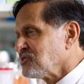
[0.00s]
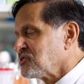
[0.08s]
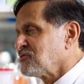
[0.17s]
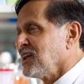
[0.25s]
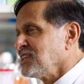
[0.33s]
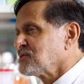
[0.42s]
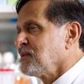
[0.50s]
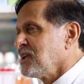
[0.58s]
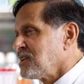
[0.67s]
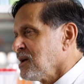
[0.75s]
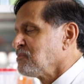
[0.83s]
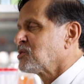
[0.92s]
as a
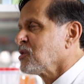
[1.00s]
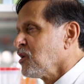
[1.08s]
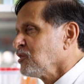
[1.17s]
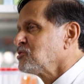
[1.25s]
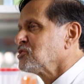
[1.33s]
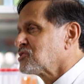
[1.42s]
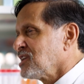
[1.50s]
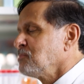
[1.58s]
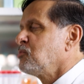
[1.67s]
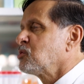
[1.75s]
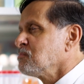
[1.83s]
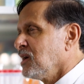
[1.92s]
transplant hepatologist
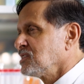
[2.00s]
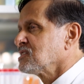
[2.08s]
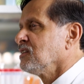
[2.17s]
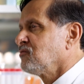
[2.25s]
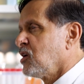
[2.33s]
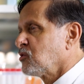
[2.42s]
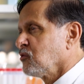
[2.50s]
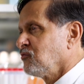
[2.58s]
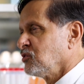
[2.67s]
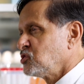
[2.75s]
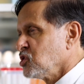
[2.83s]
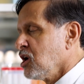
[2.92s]
I put myself out
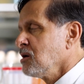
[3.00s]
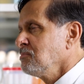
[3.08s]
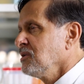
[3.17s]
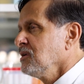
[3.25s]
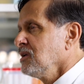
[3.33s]
of a job